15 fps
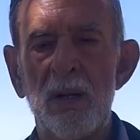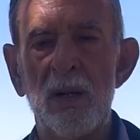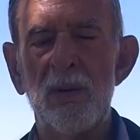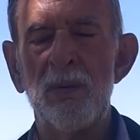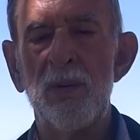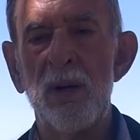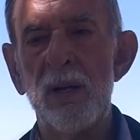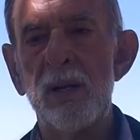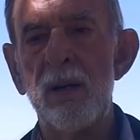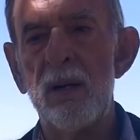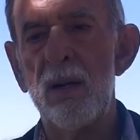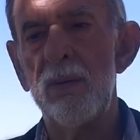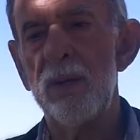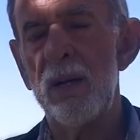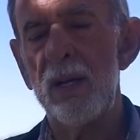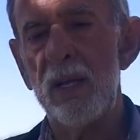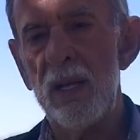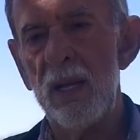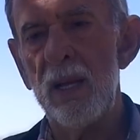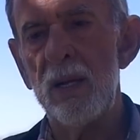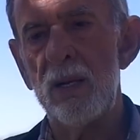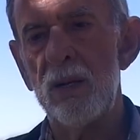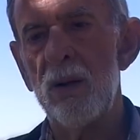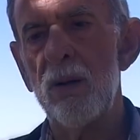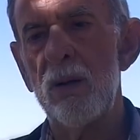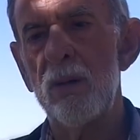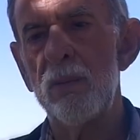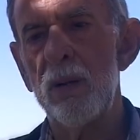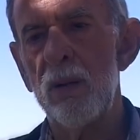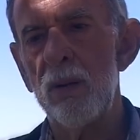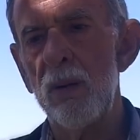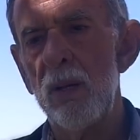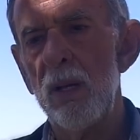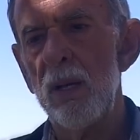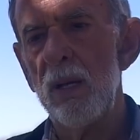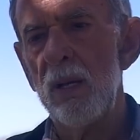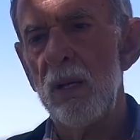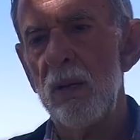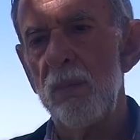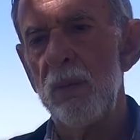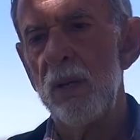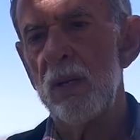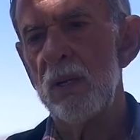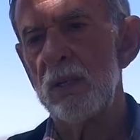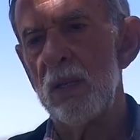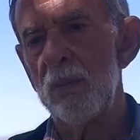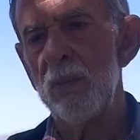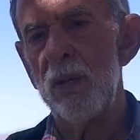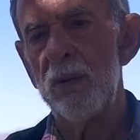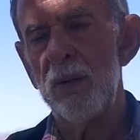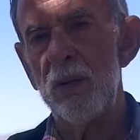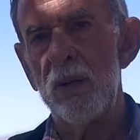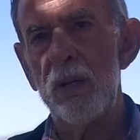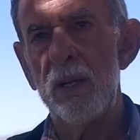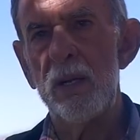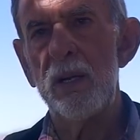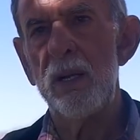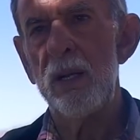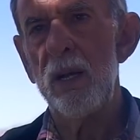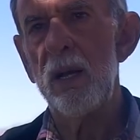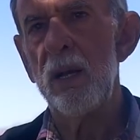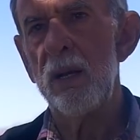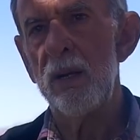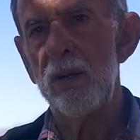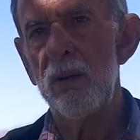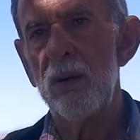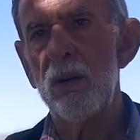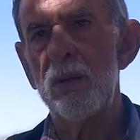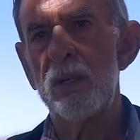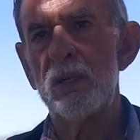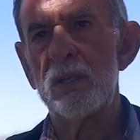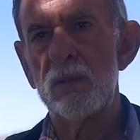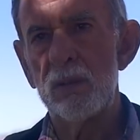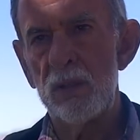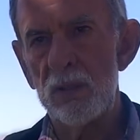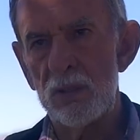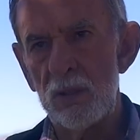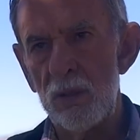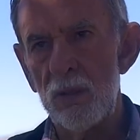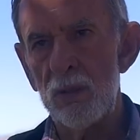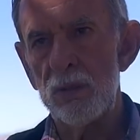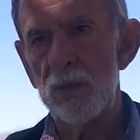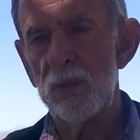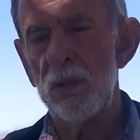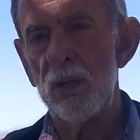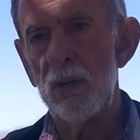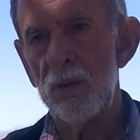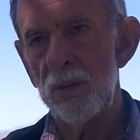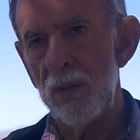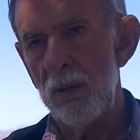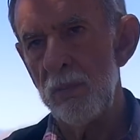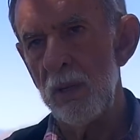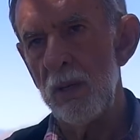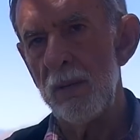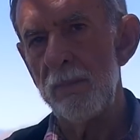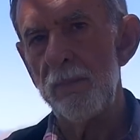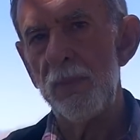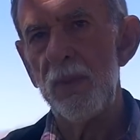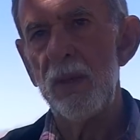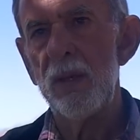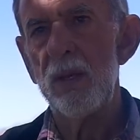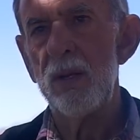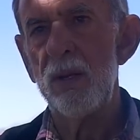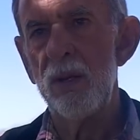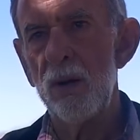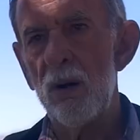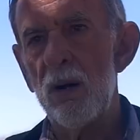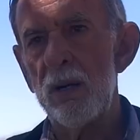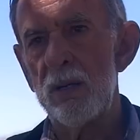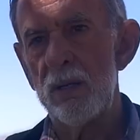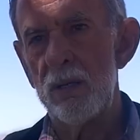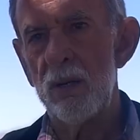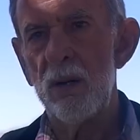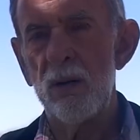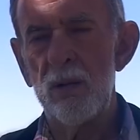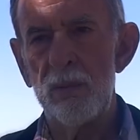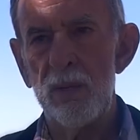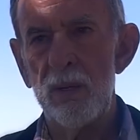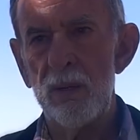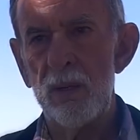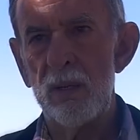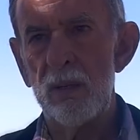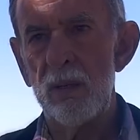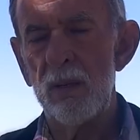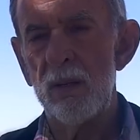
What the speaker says: done right now that I can't talk about because I'm under an NDA, a non-disclosure agreement, not to talk about it.